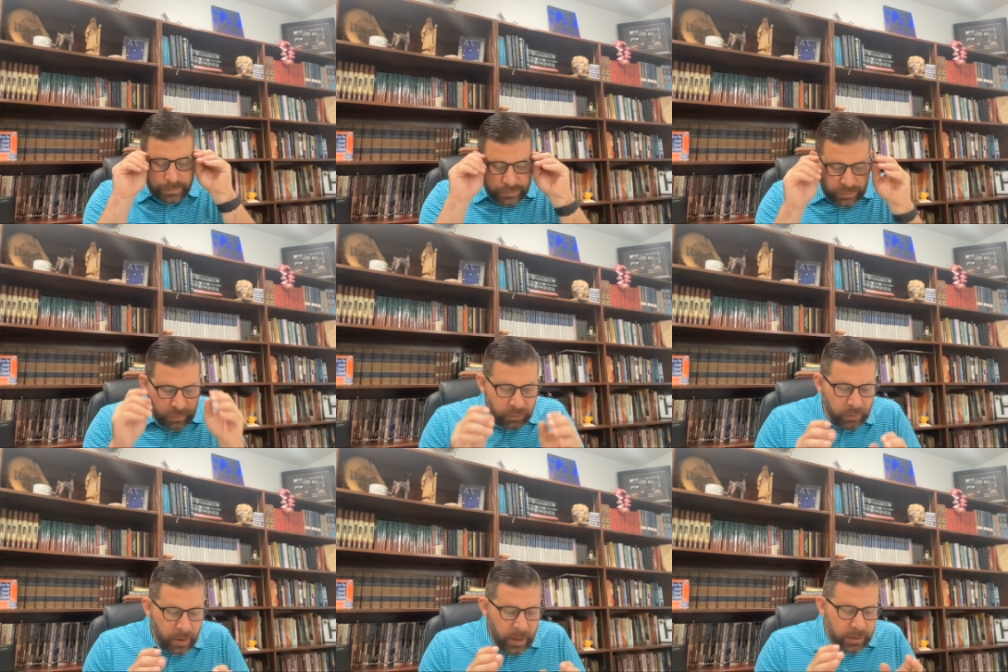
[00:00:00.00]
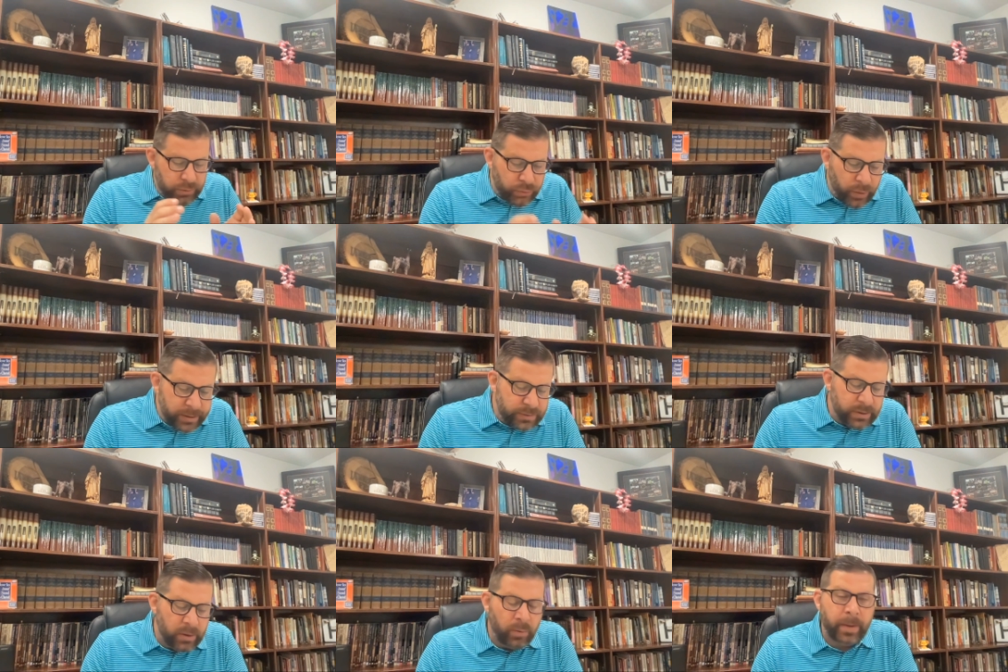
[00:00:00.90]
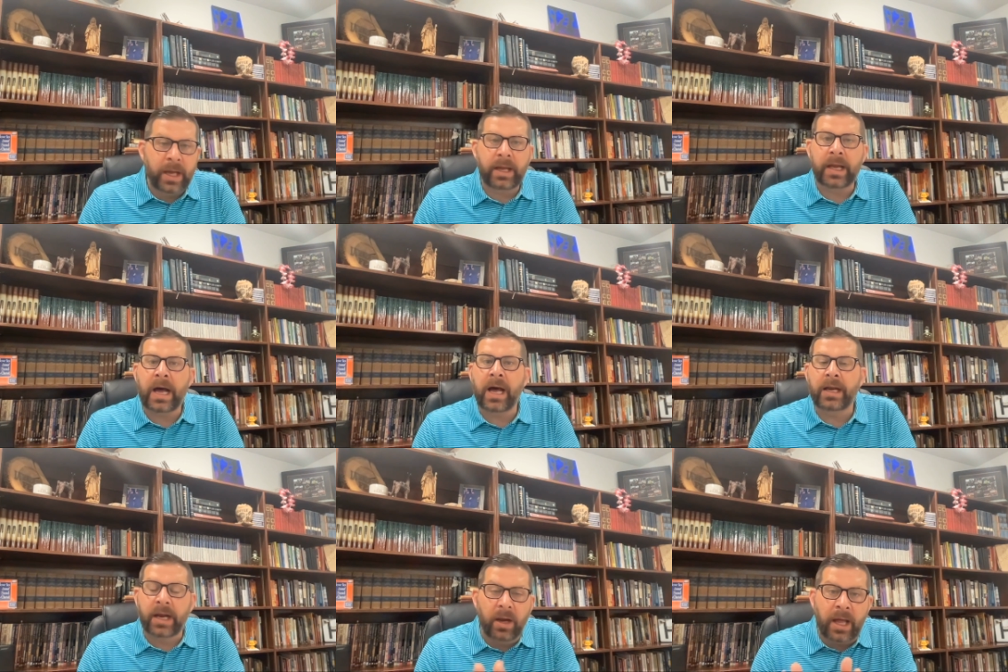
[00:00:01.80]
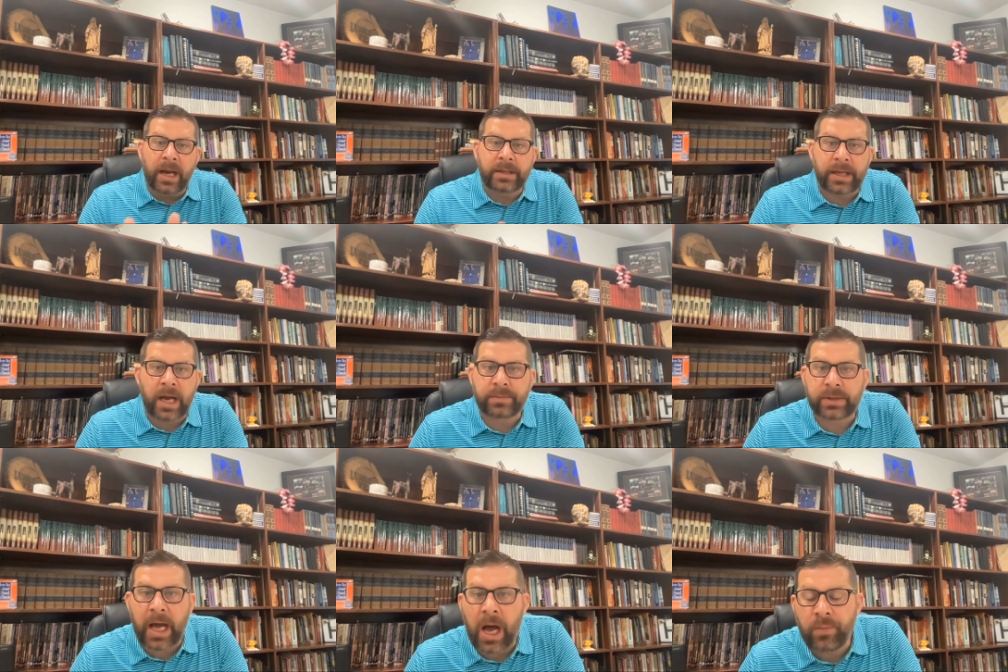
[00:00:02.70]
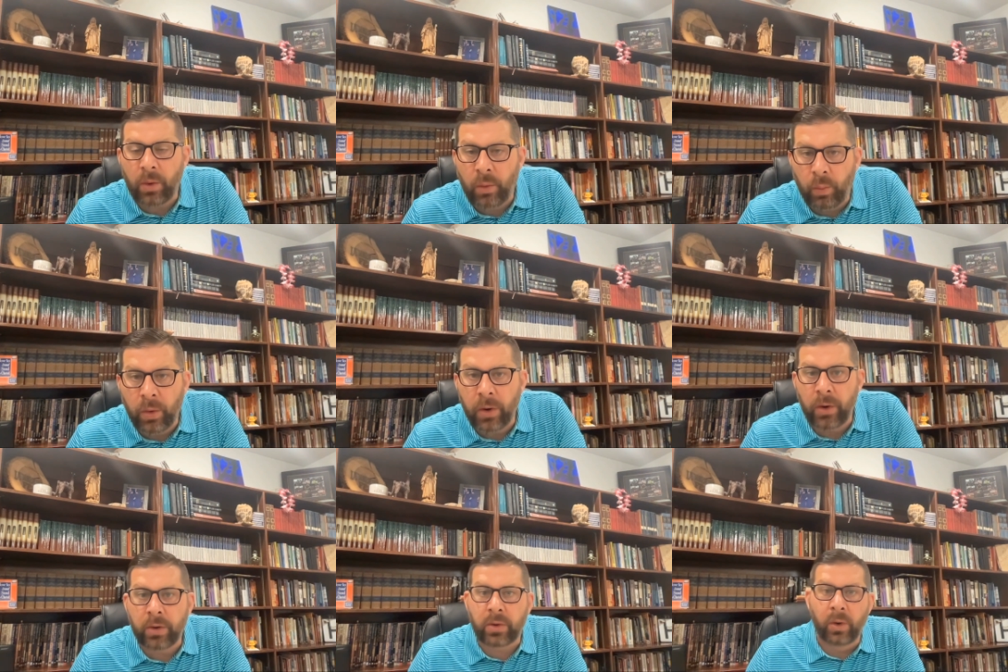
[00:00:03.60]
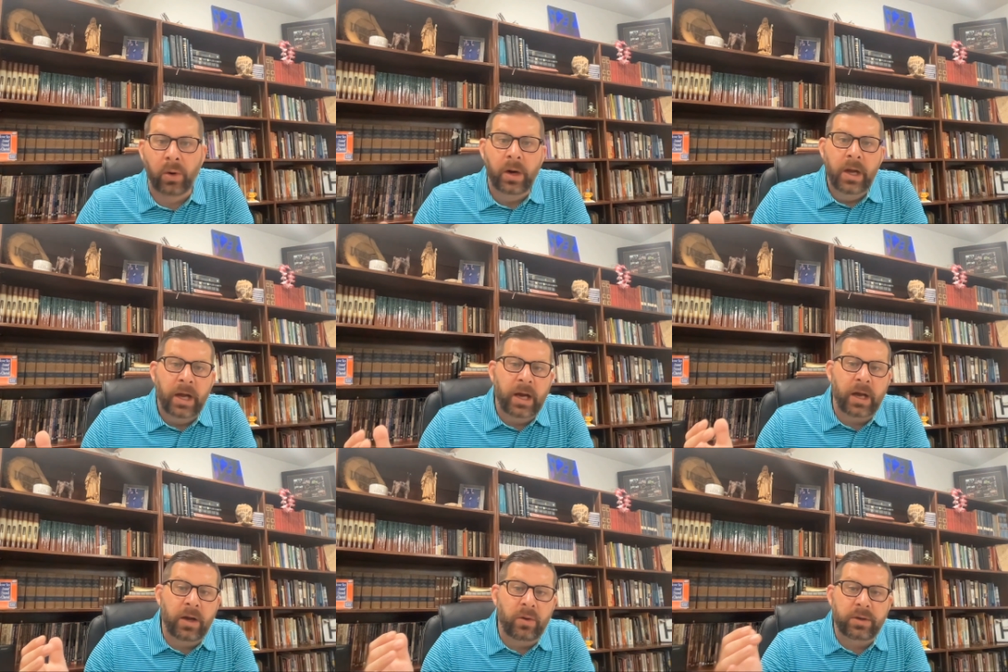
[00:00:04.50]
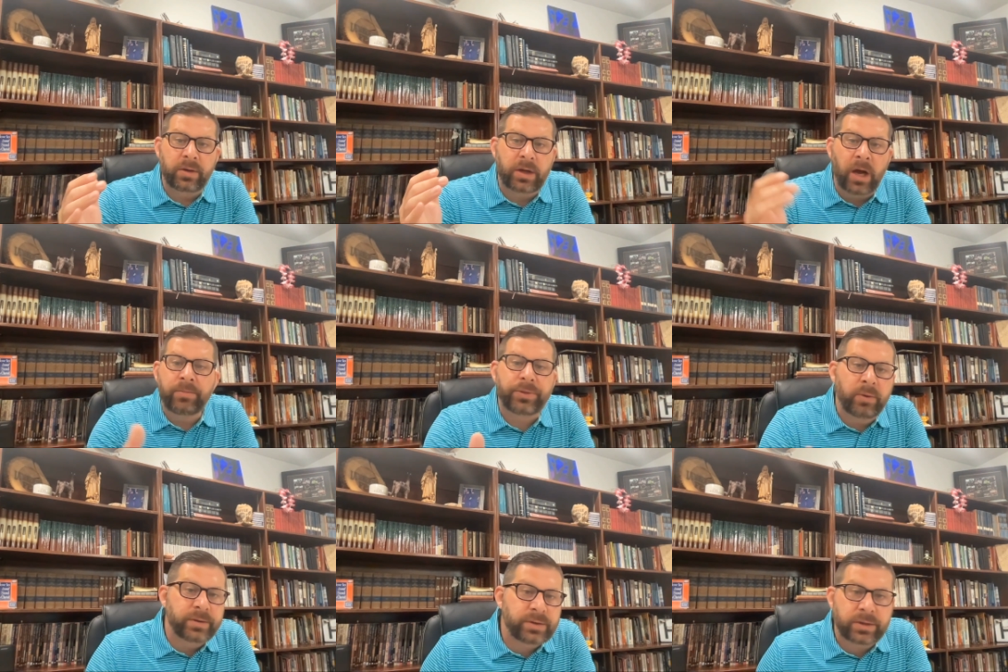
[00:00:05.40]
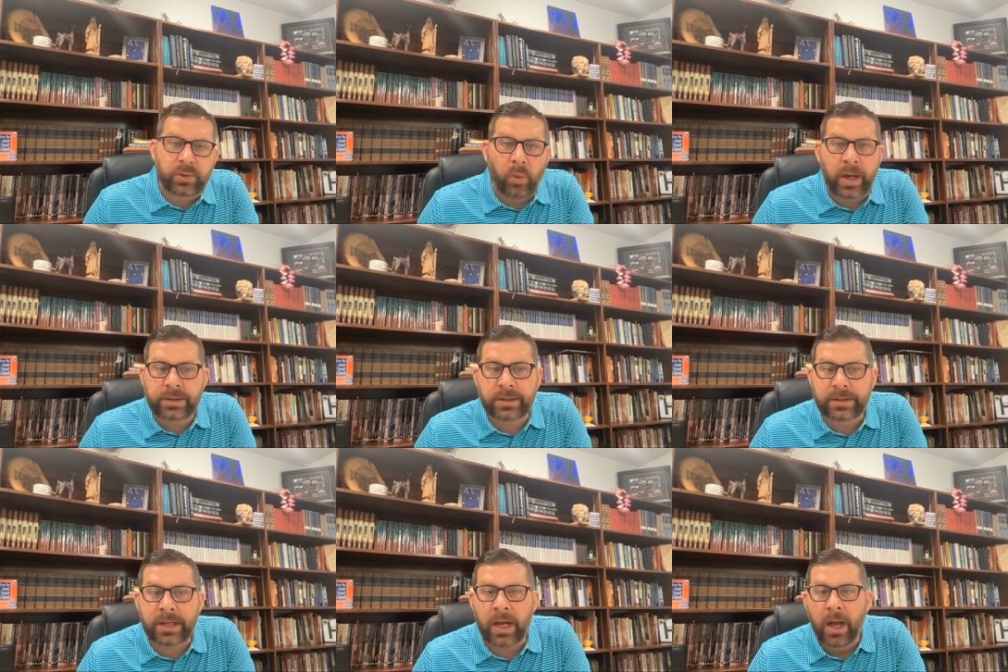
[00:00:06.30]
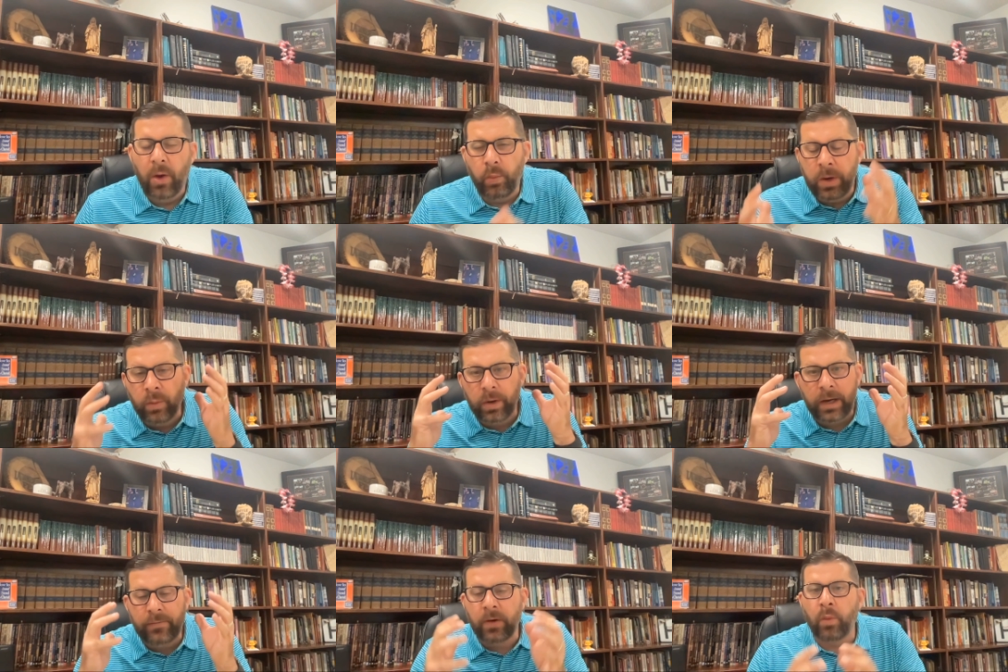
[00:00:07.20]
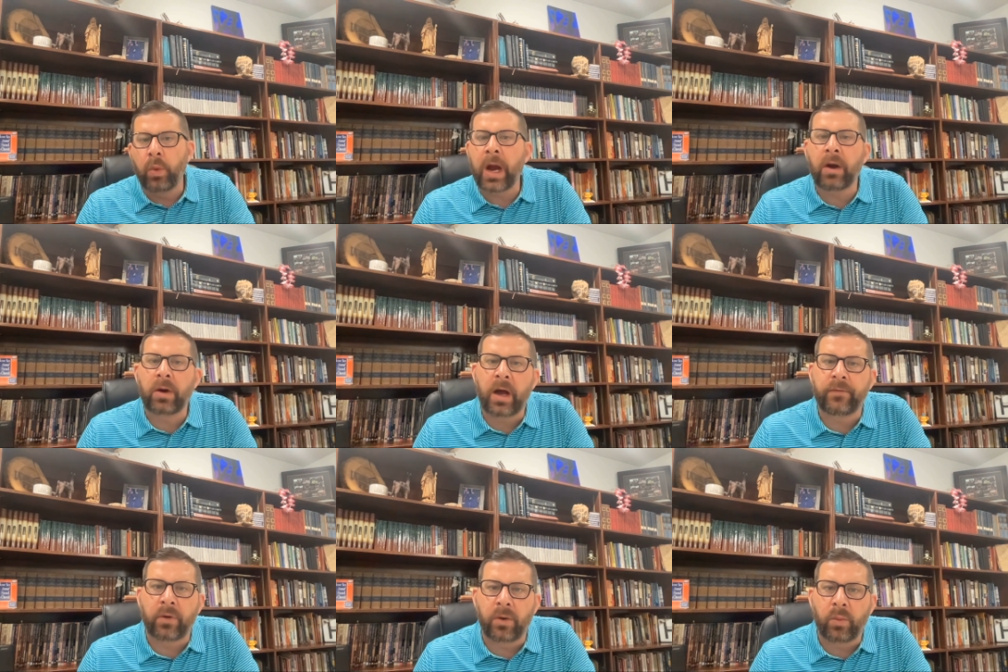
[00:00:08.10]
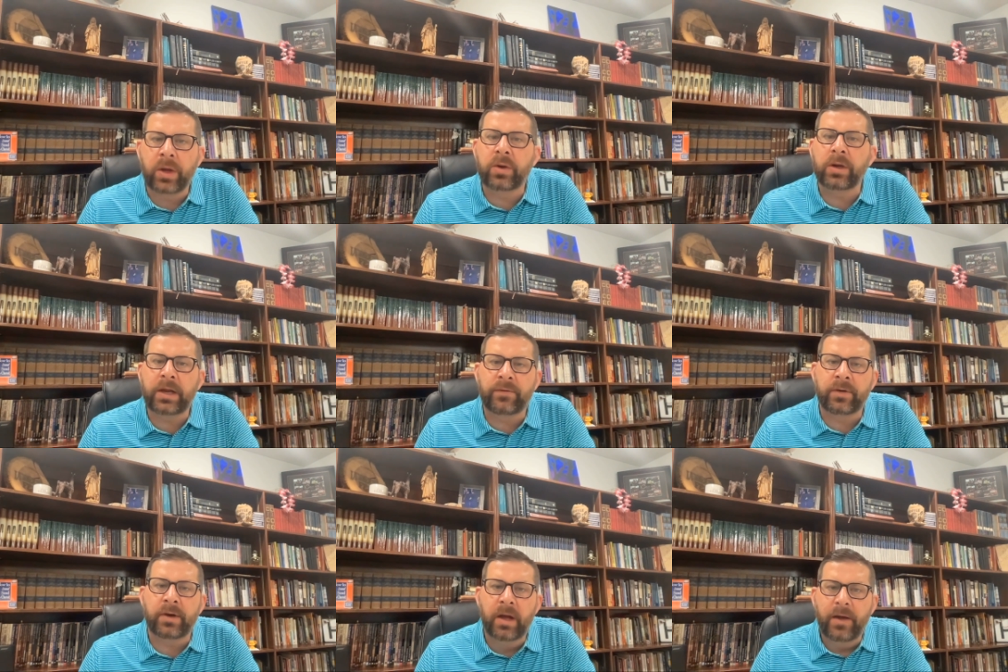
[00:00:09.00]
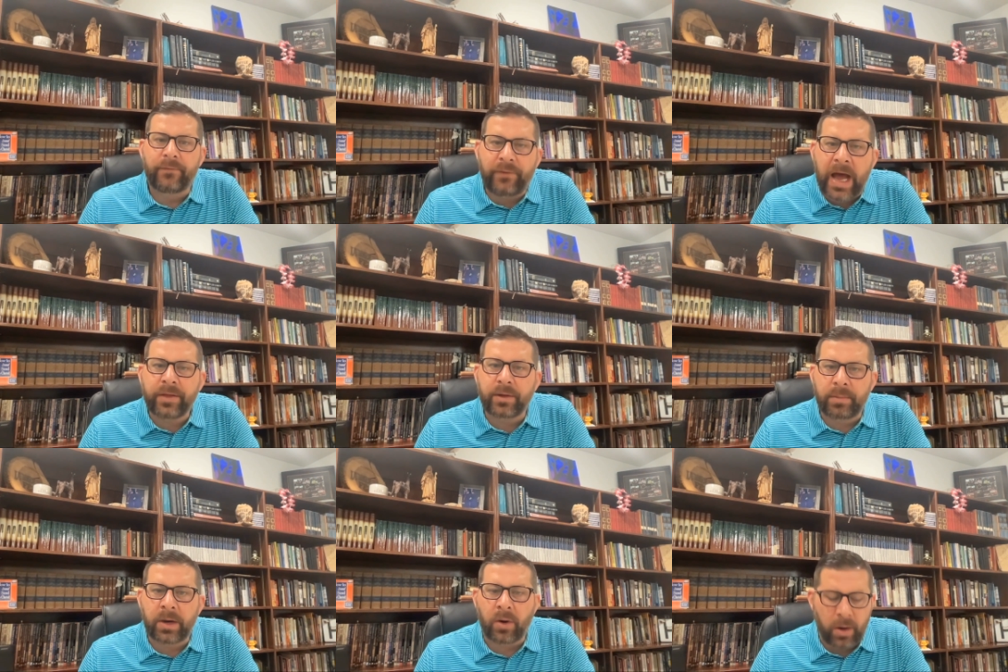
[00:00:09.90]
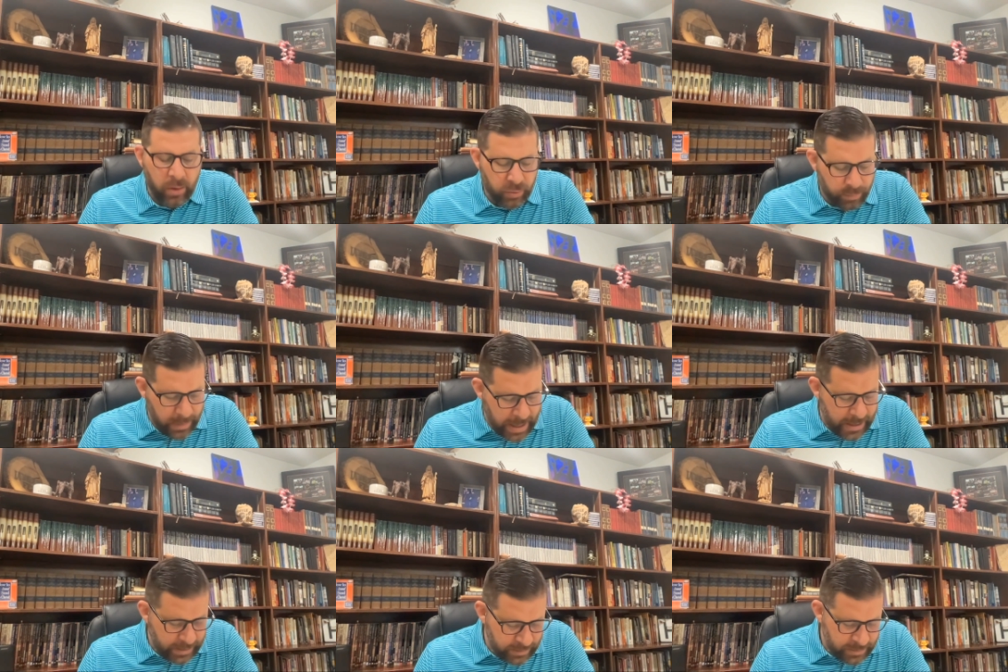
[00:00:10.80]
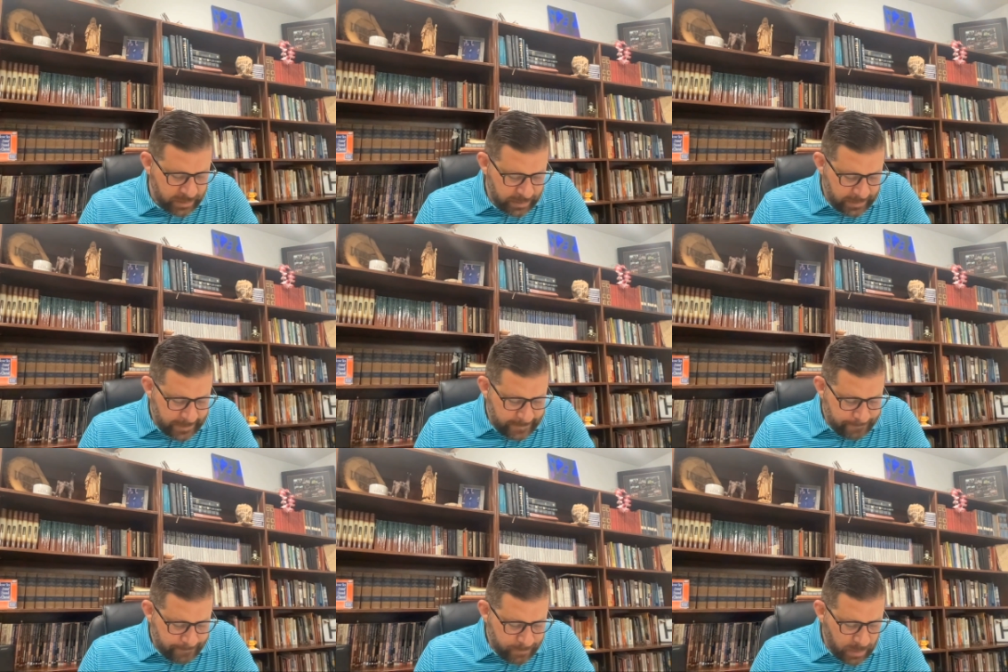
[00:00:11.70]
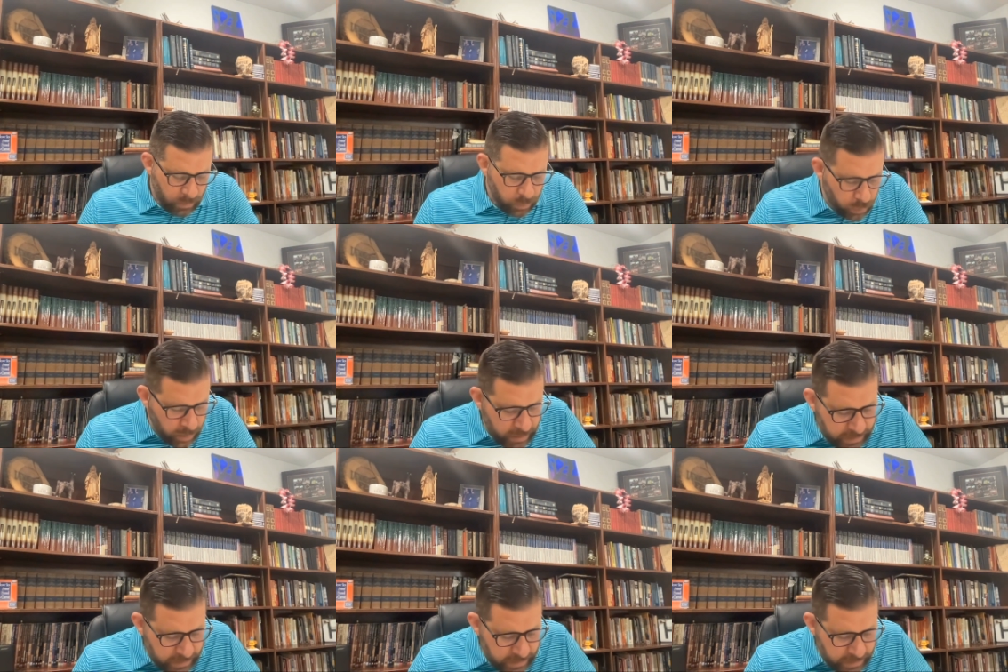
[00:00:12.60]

to trust and obey God. And a lot of times, God will work or uh, come through in situations that we weren't even aware of or we couldn't even fathom in our own mind. When we're in a